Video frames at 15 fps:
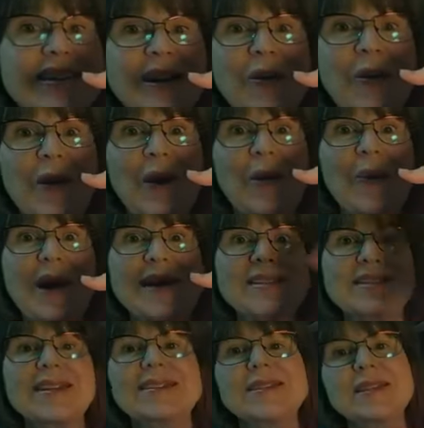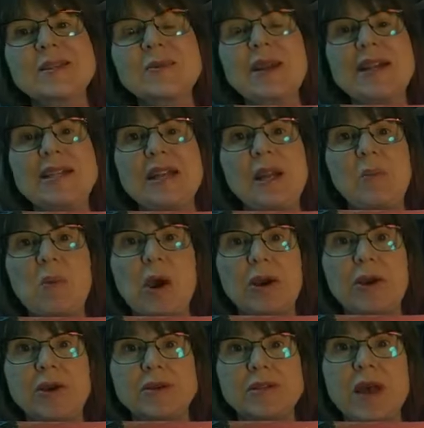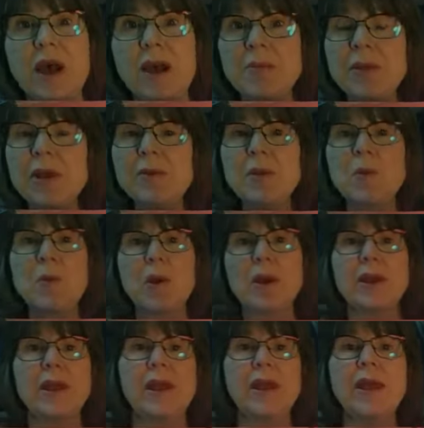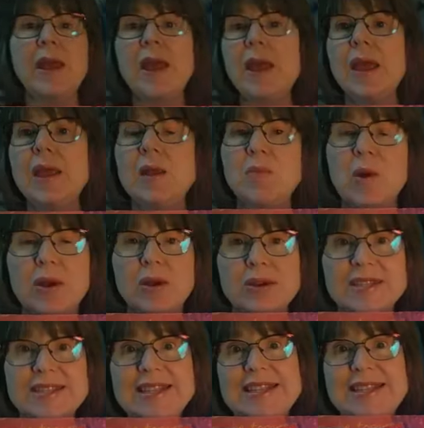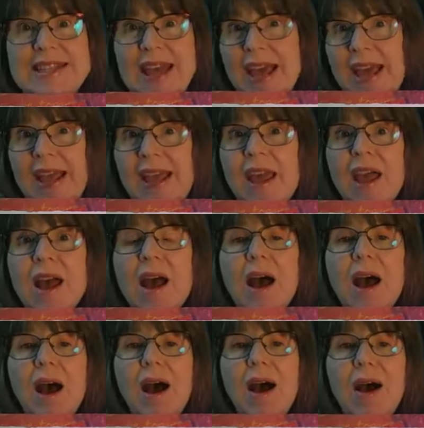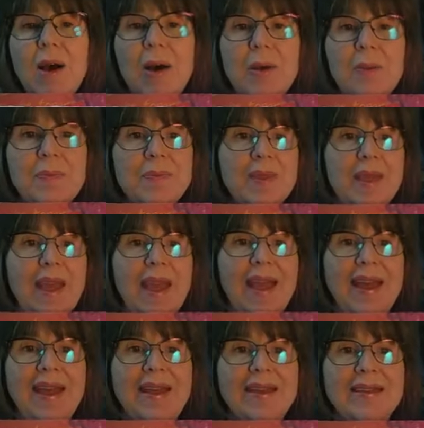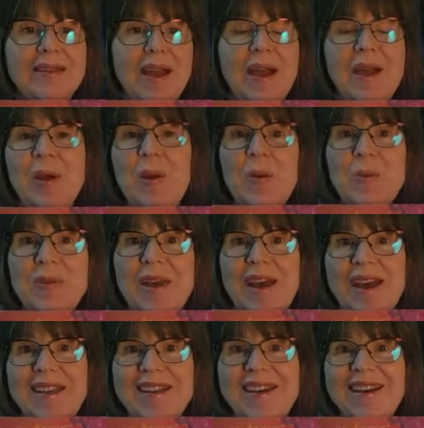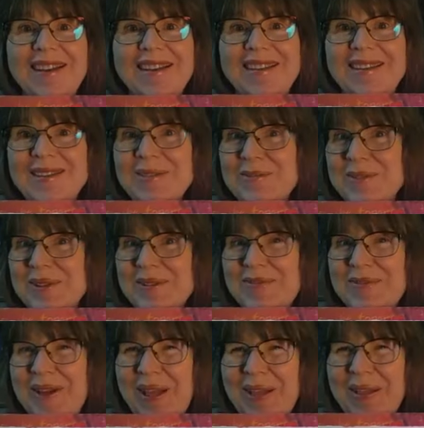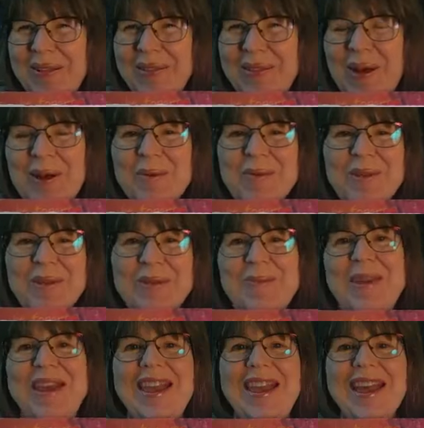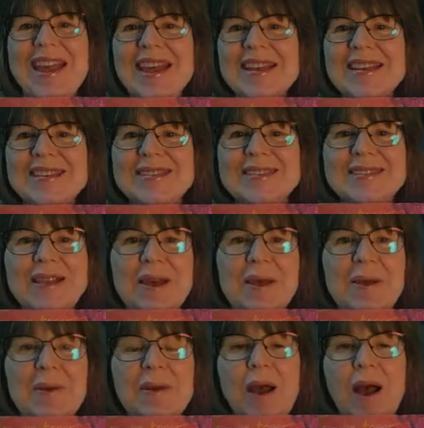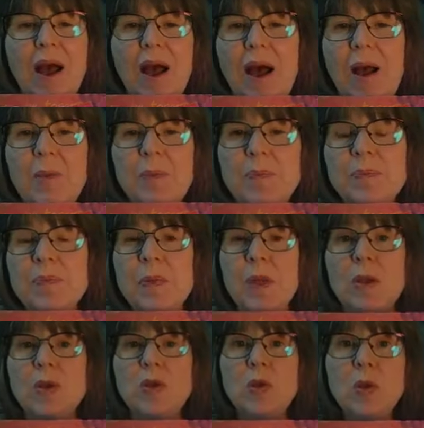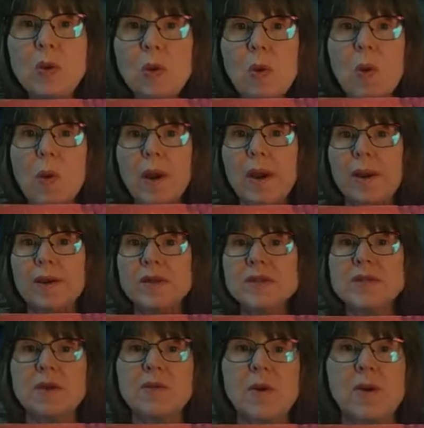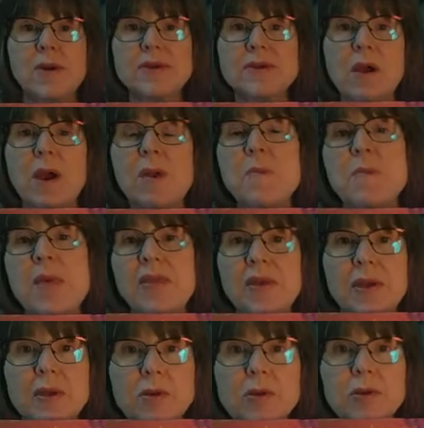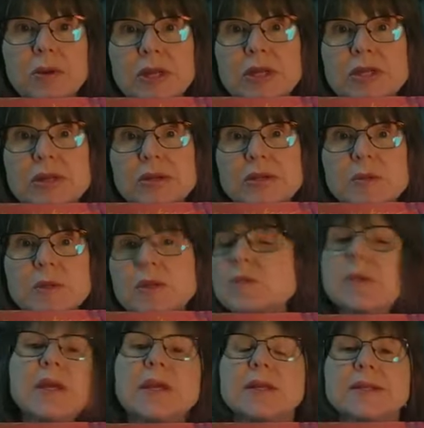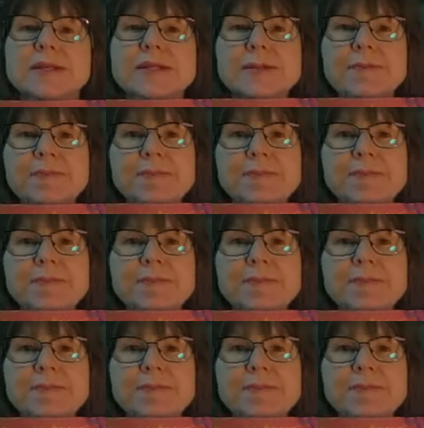did in oil pastels. This one I did in markers. I'm going to be working in markers today, um, and I hope that uh, you can follow along with me. So, um, unicorns, of course, are mythical creatures, which means